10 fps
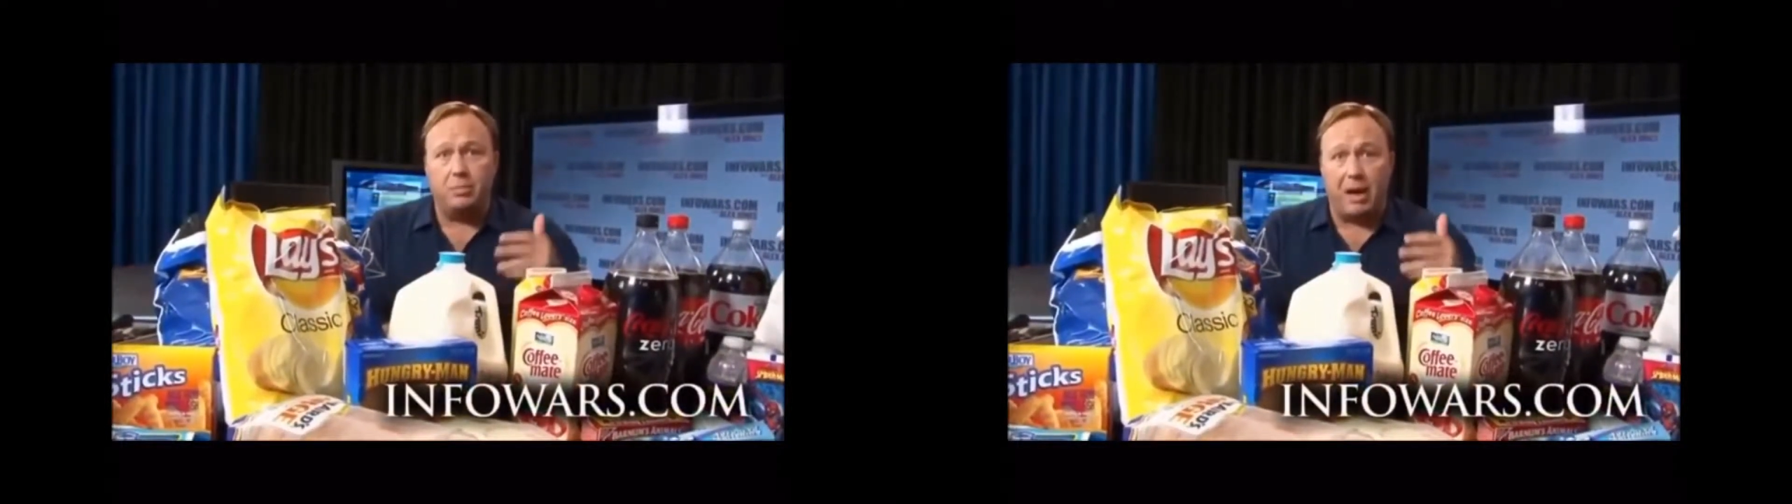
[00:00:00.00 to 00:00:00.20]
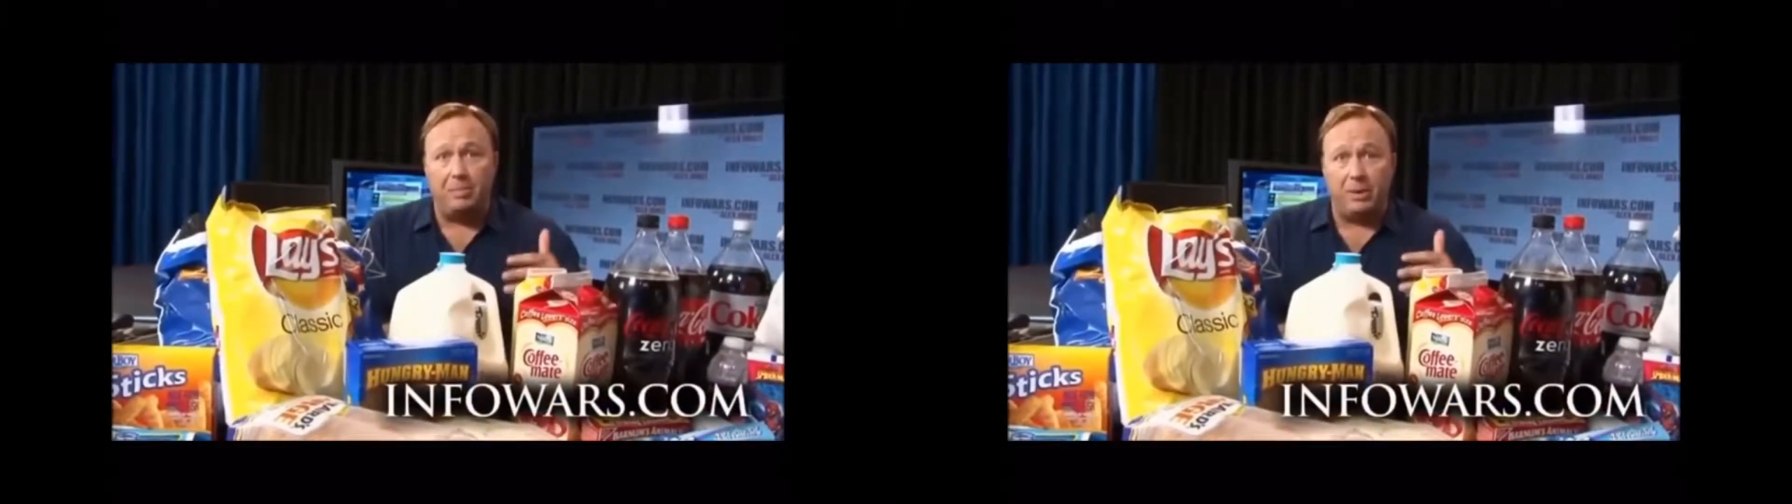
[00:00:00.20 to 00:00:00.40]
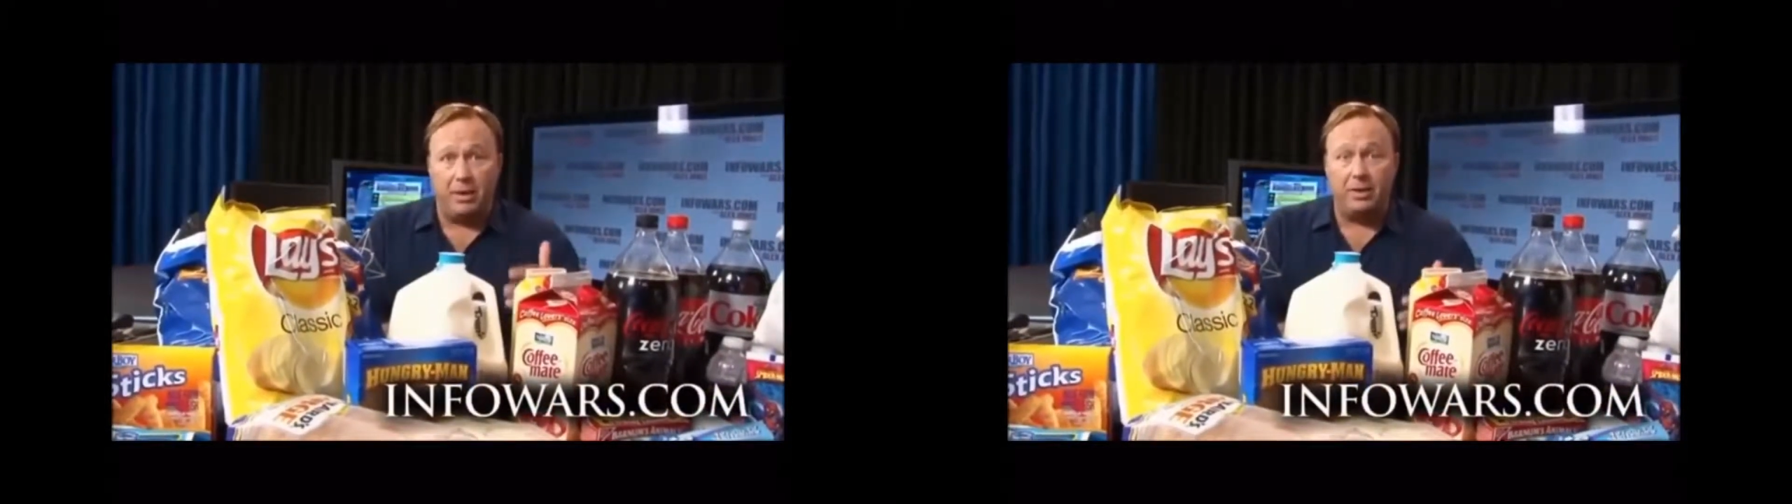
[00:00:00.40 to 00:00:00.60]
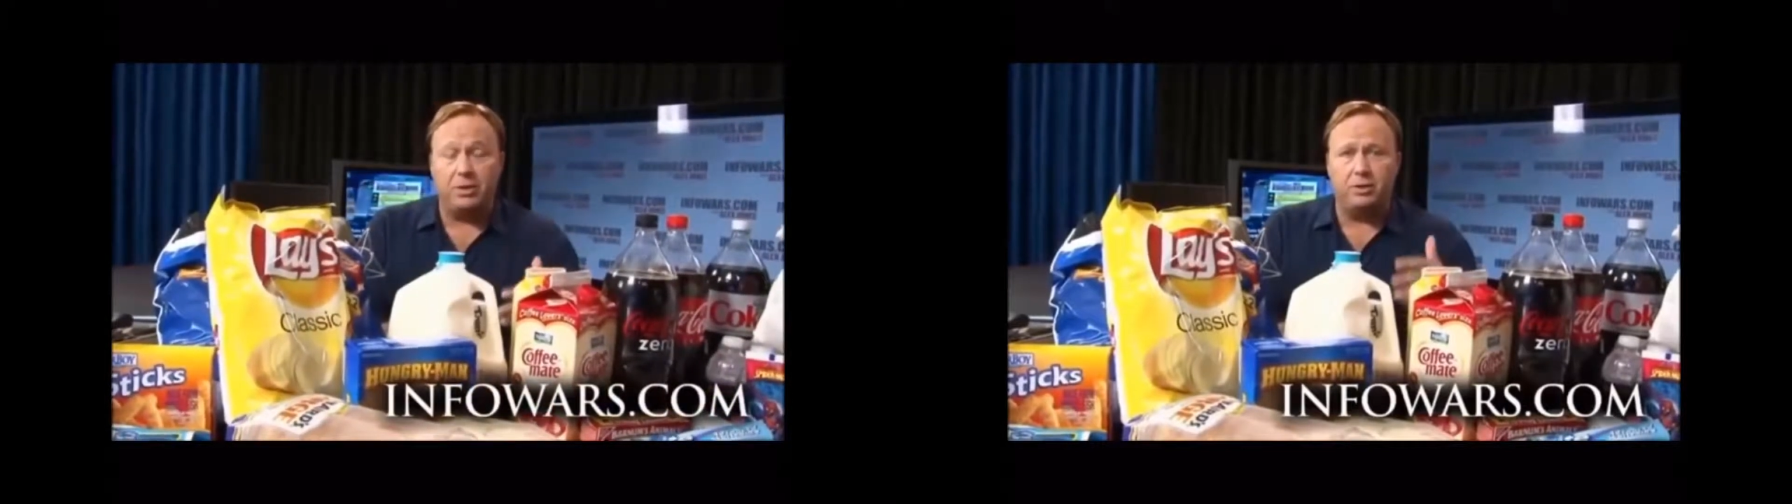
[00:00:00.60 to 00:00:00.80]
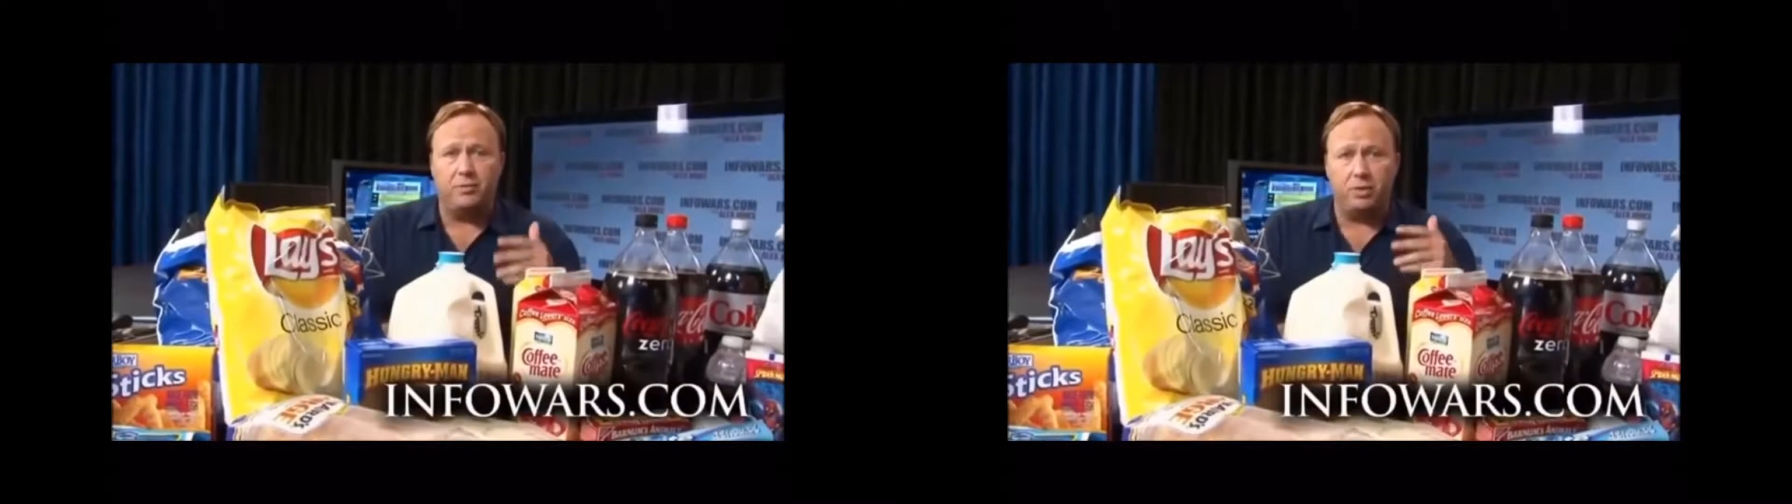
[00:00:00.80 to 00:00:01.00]
the
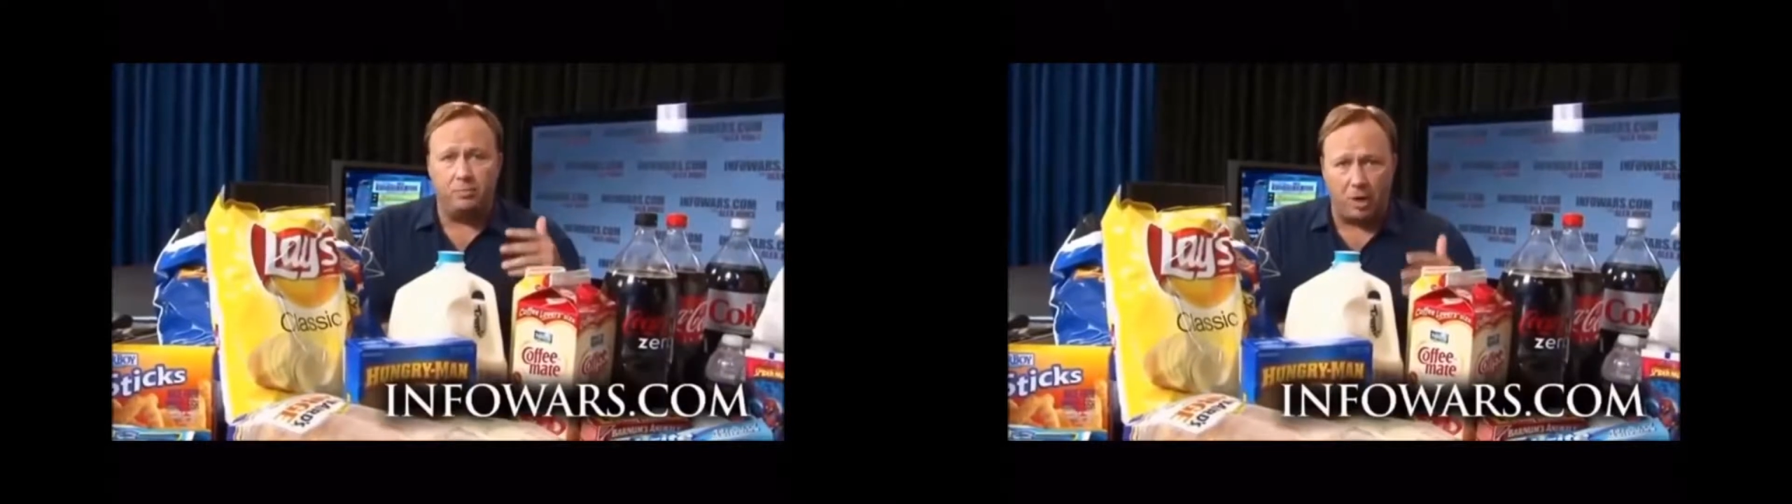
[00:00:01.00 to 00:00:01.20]
population for